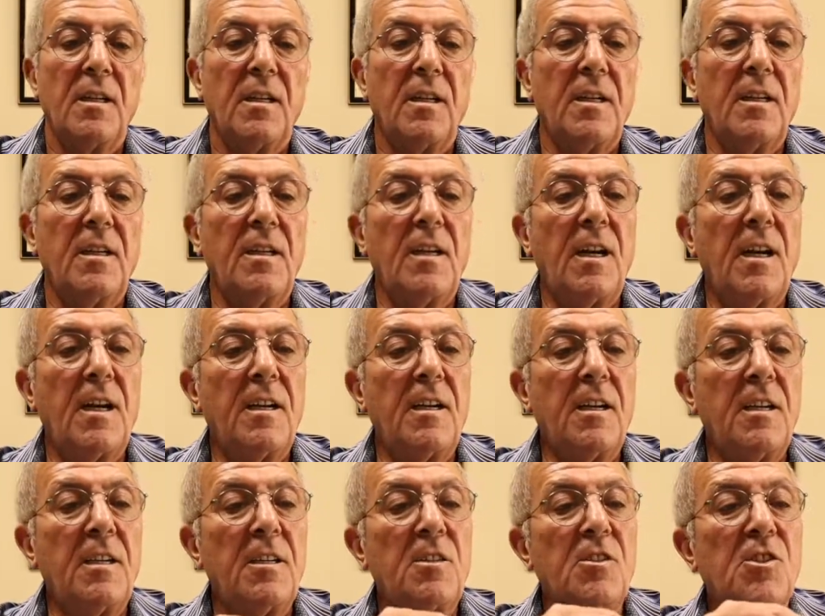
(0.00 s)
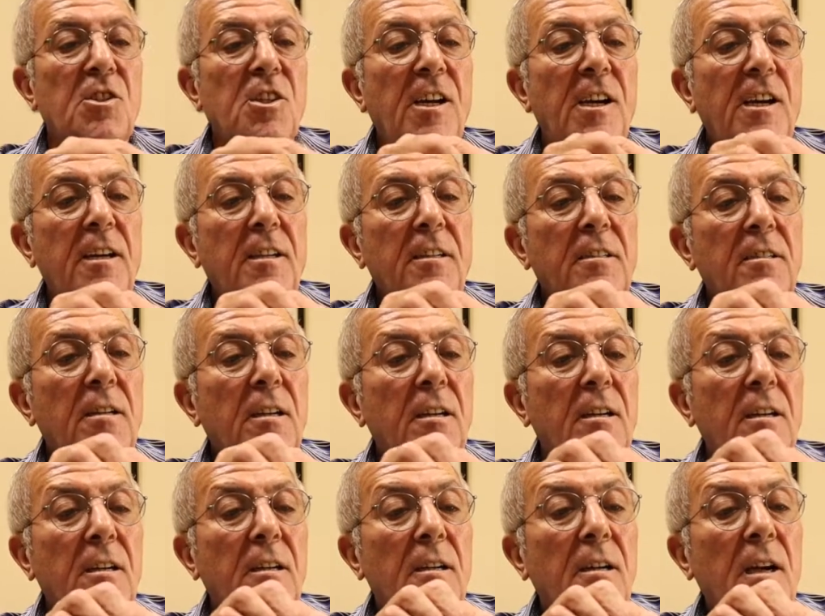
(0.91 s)
and I insert
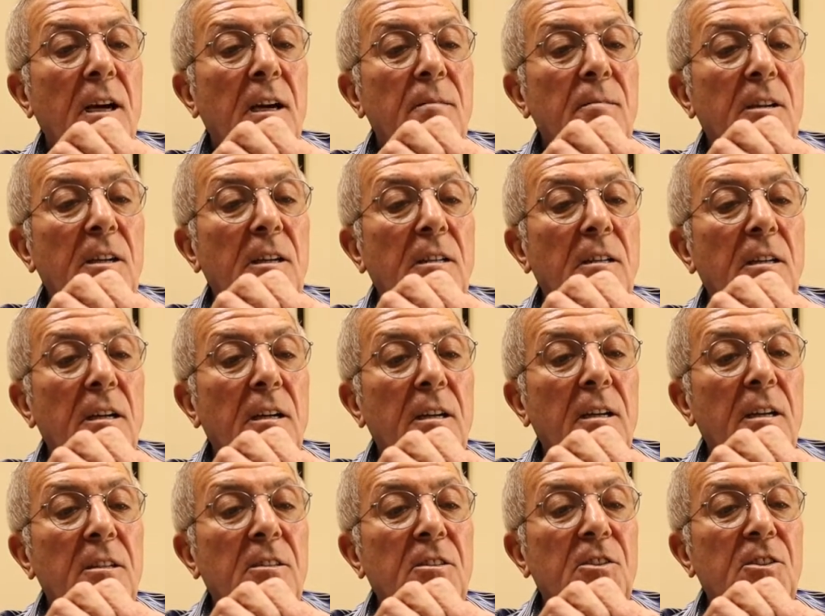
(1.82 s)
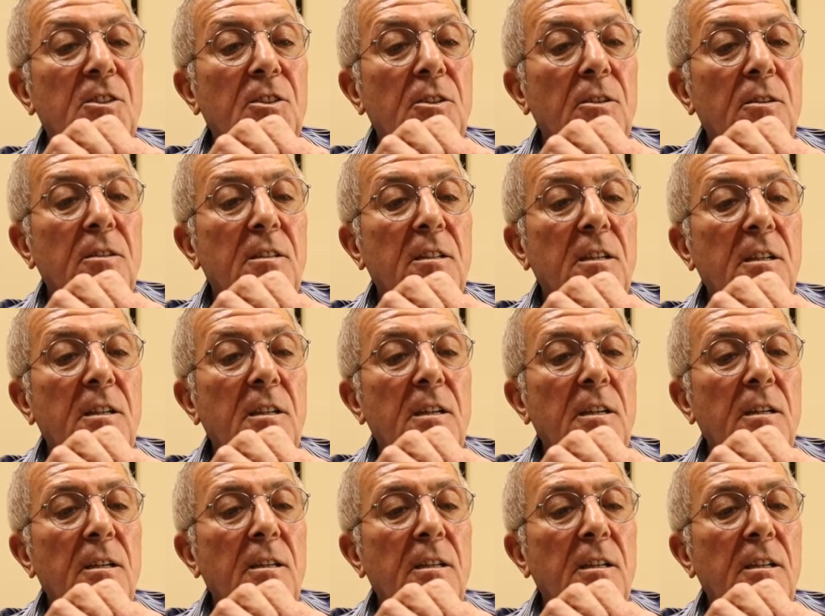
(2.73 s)
the
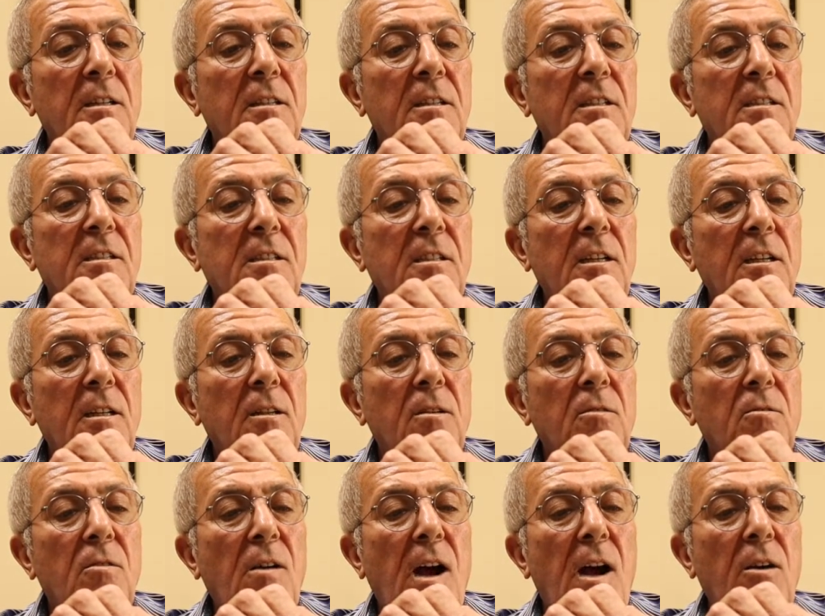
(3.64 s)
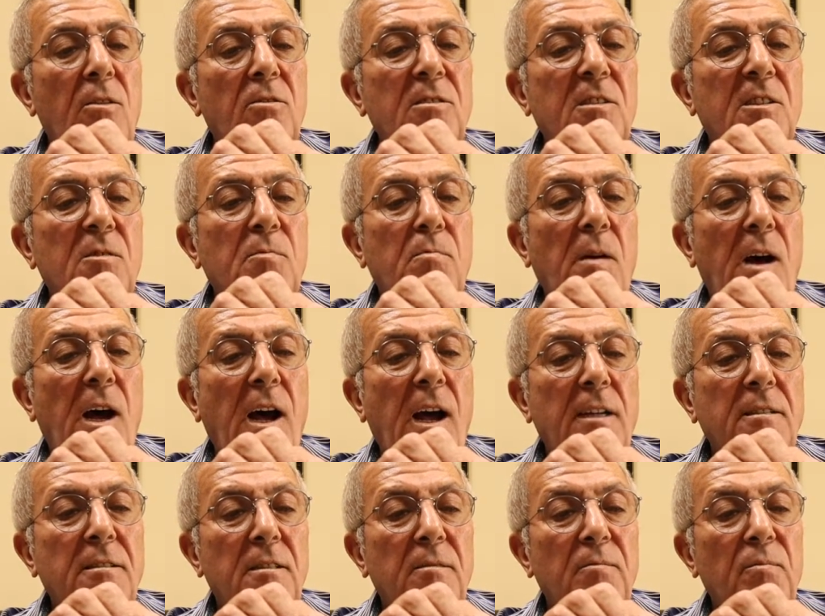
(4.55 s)
needle in this little round
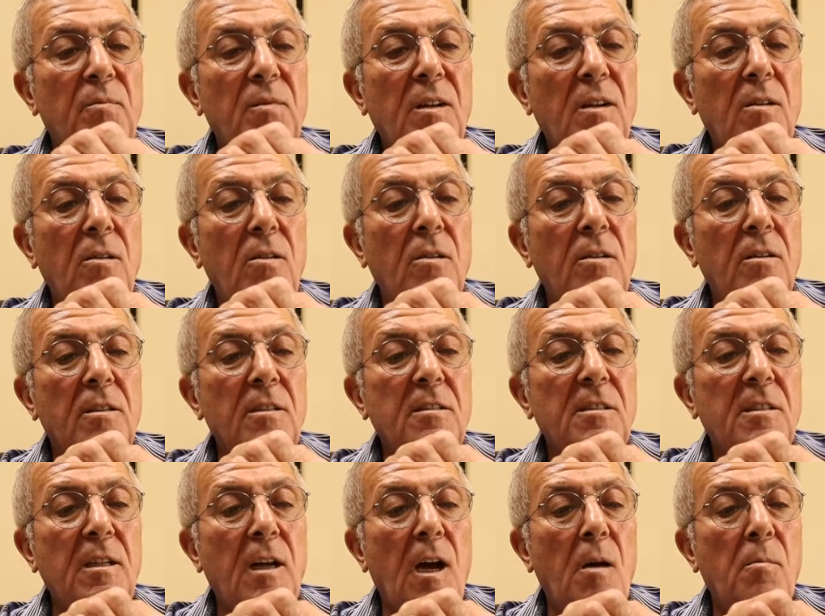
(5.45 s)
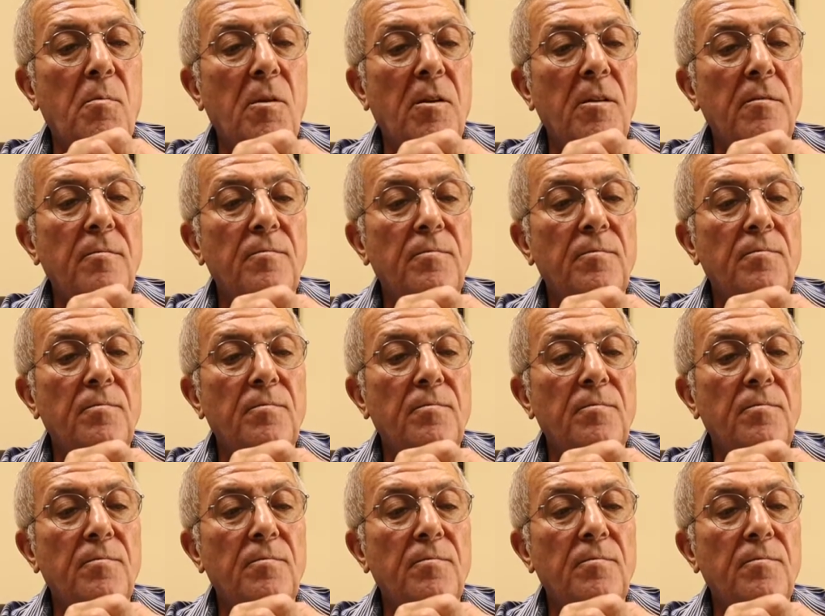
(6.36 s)
spot on a stopper.